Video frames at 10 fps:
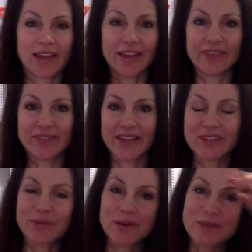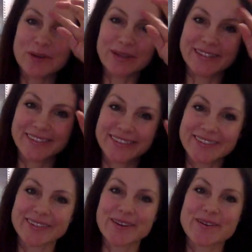and that's what I'm doing.
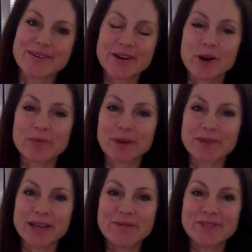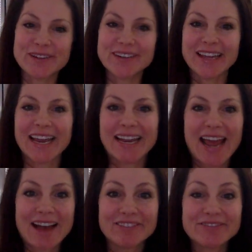So hope that was helpful, and
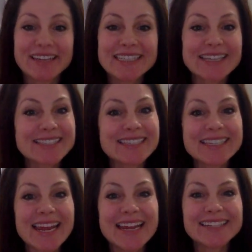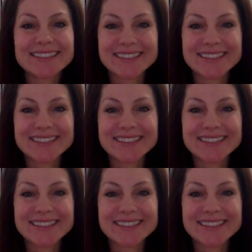have a fantastic day.